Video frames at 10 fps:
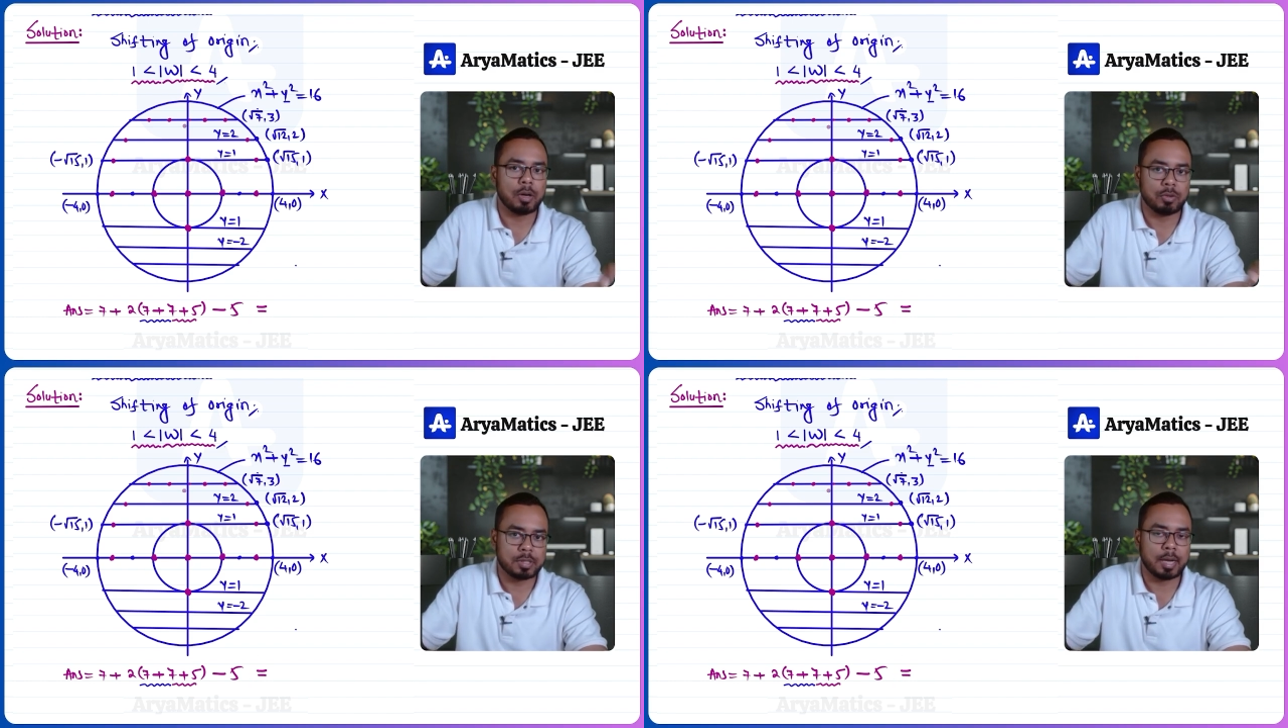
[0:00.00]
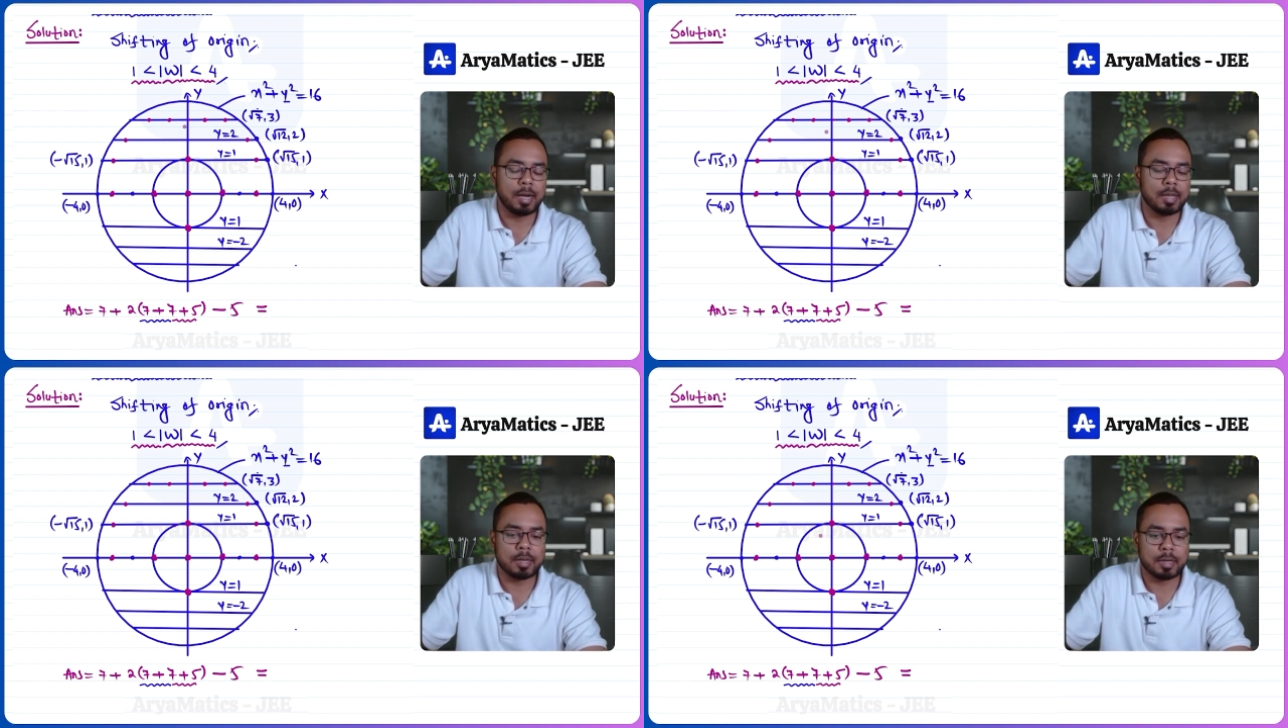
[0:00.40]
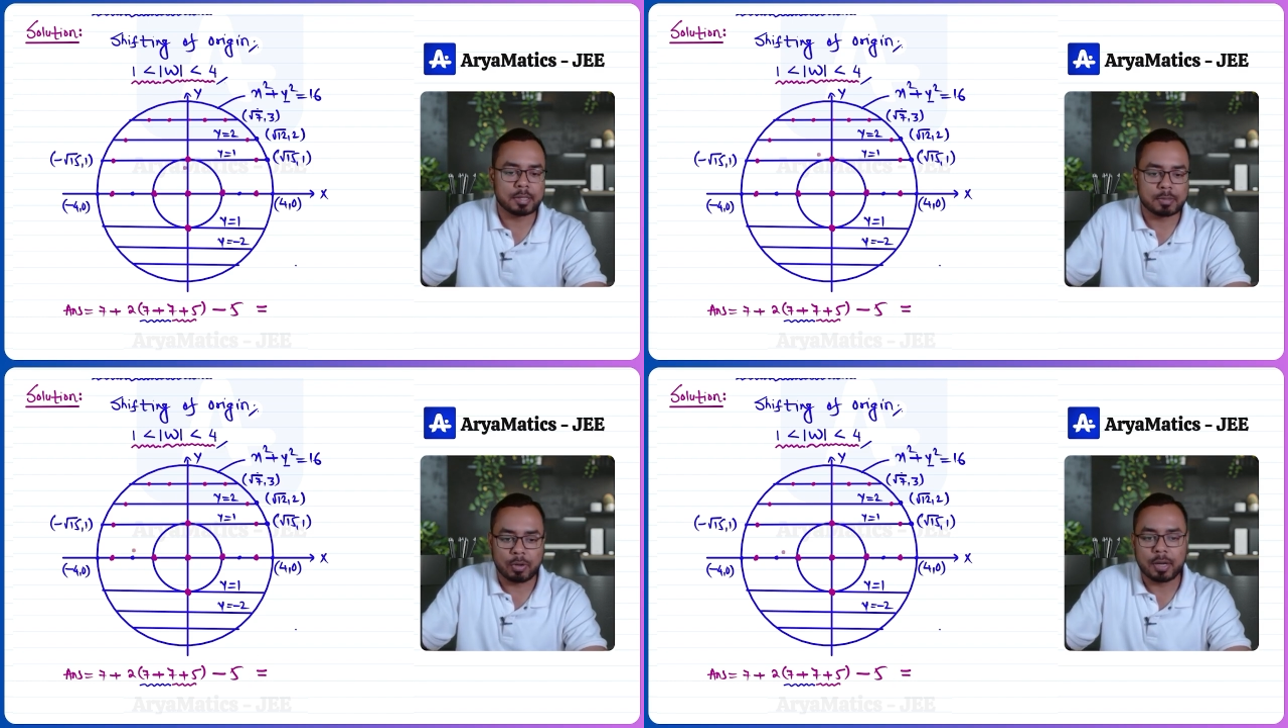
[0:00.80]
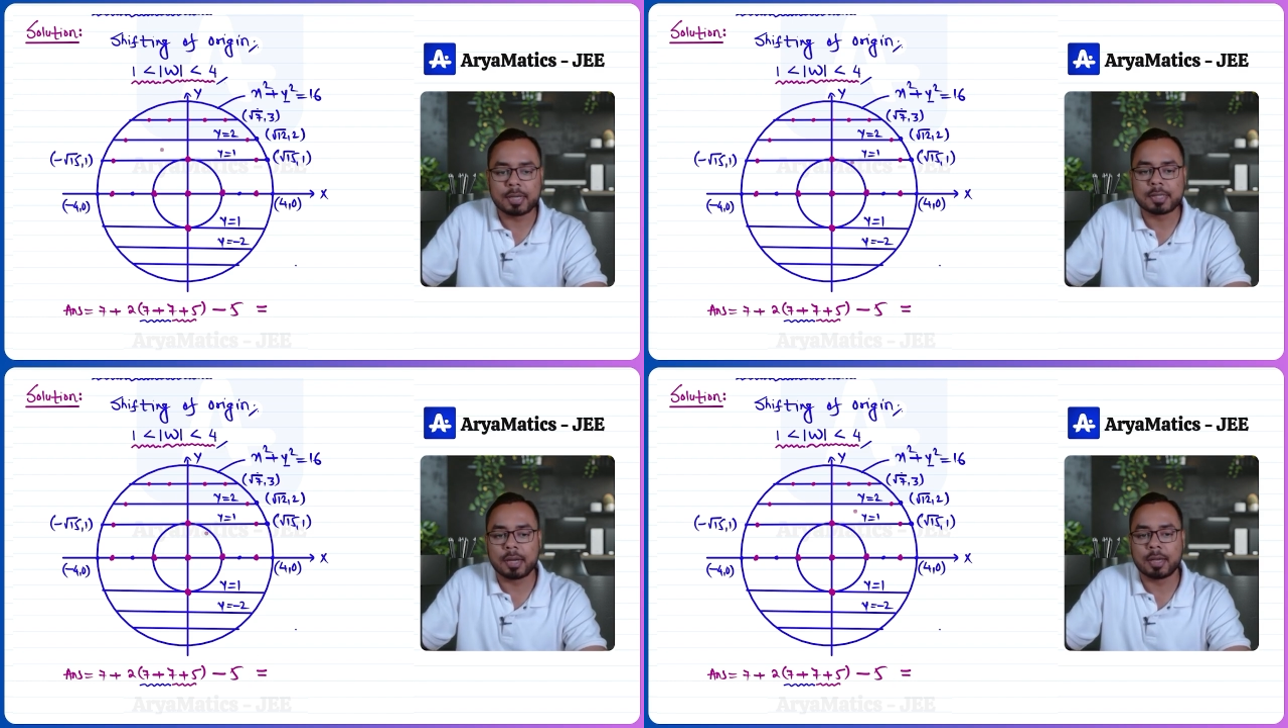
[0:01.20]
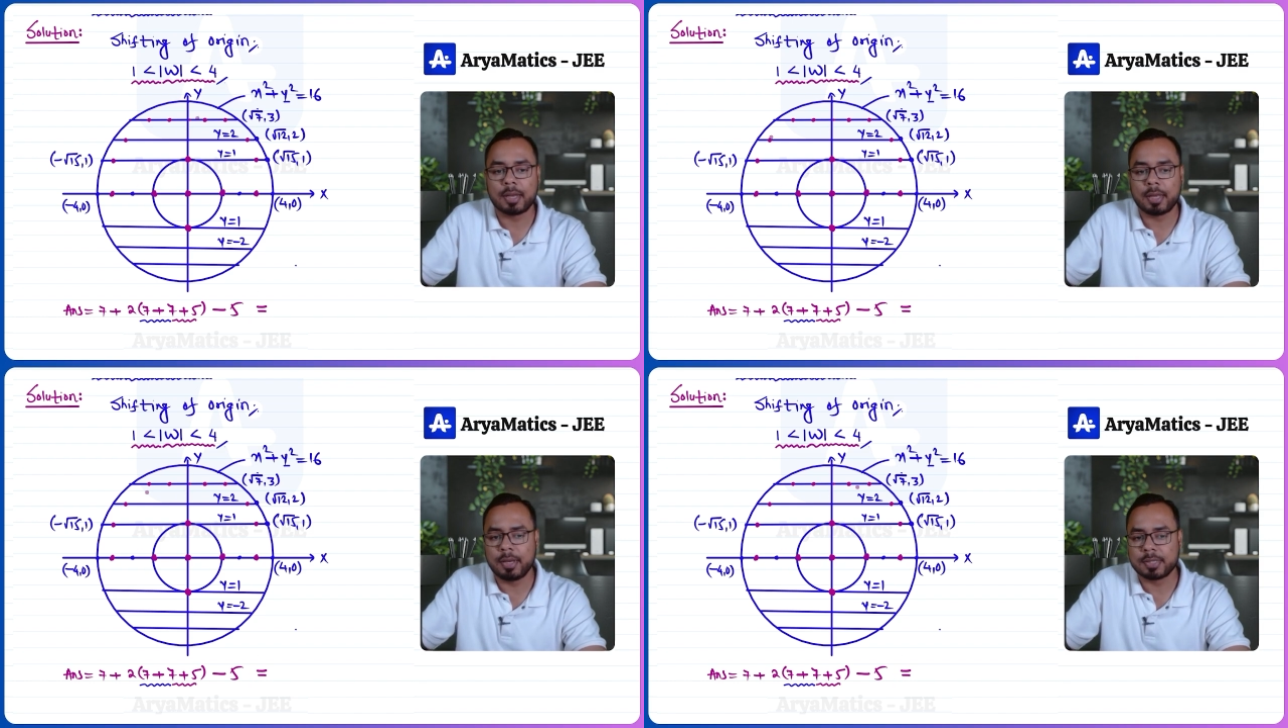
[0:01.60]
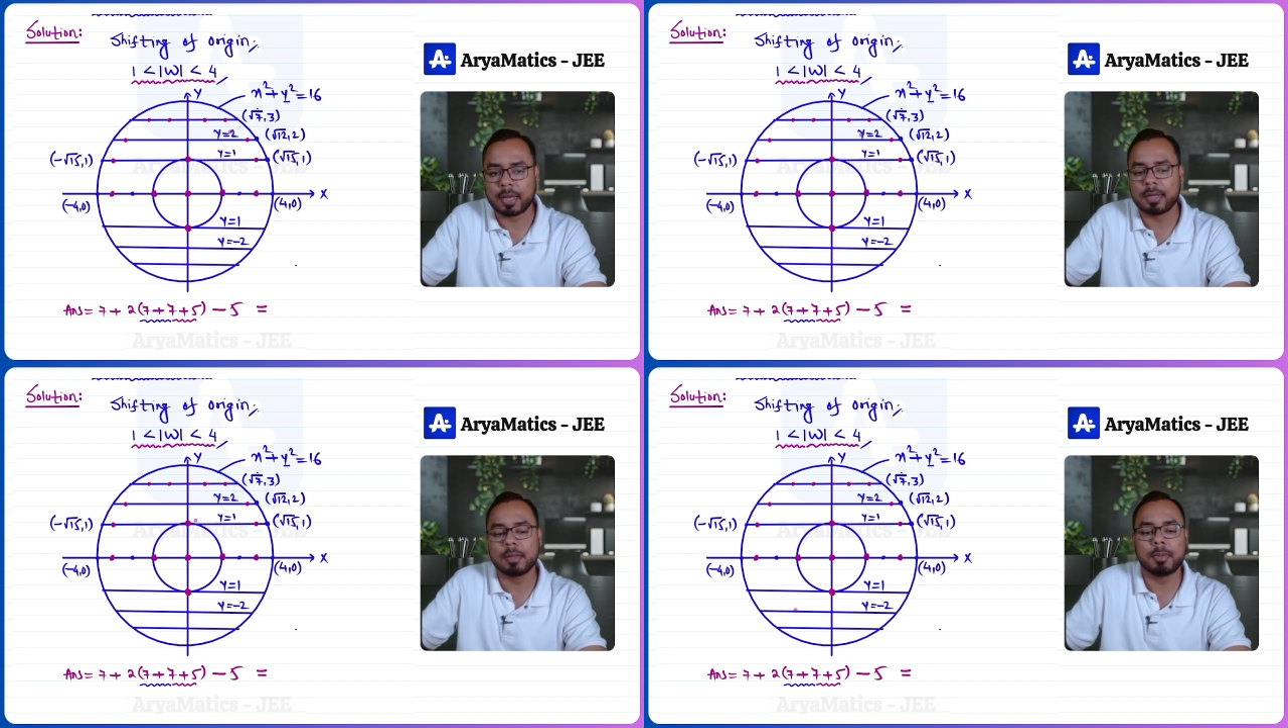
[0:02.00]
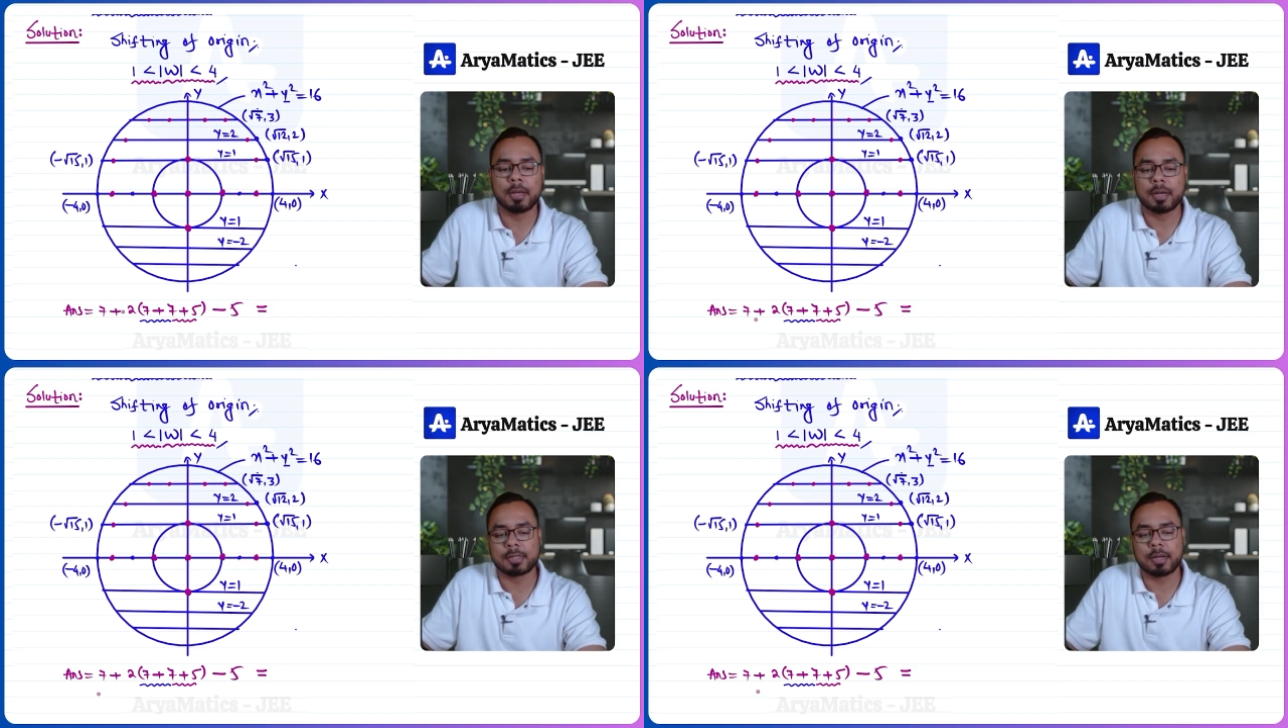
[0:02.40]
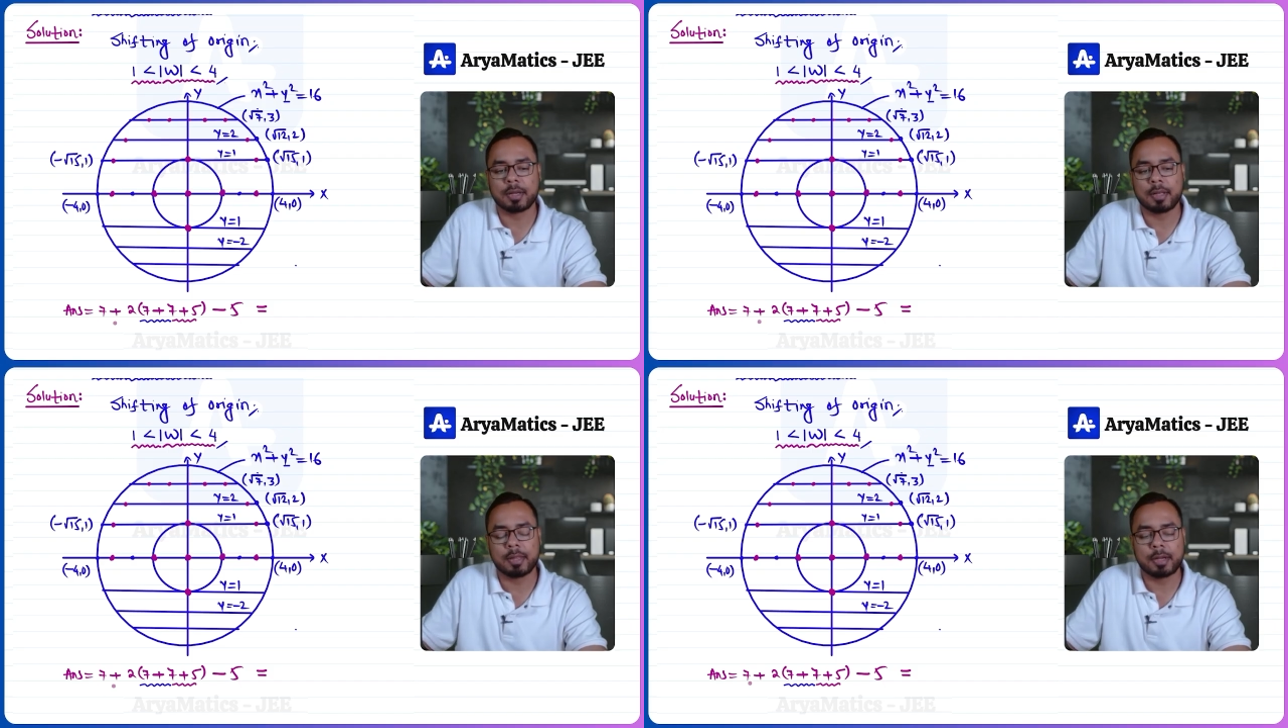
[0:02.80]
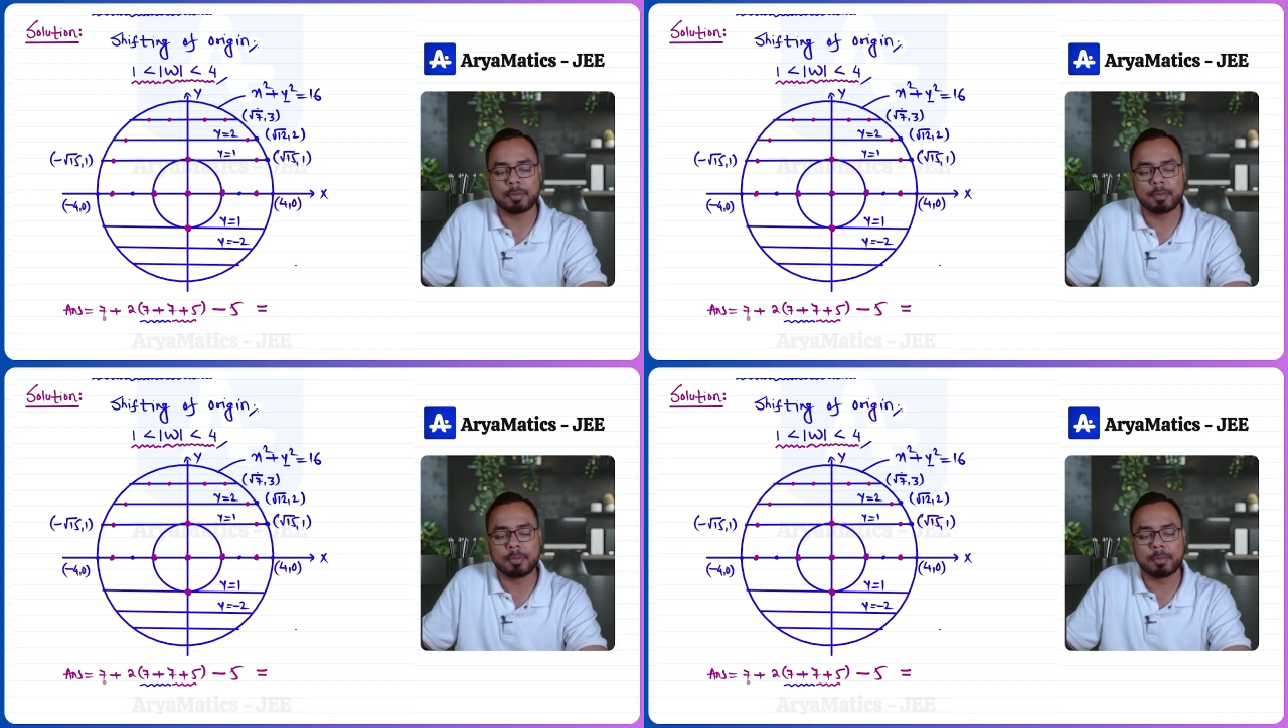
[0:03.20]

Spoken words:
outside the smaller circle and inside the bigger circle,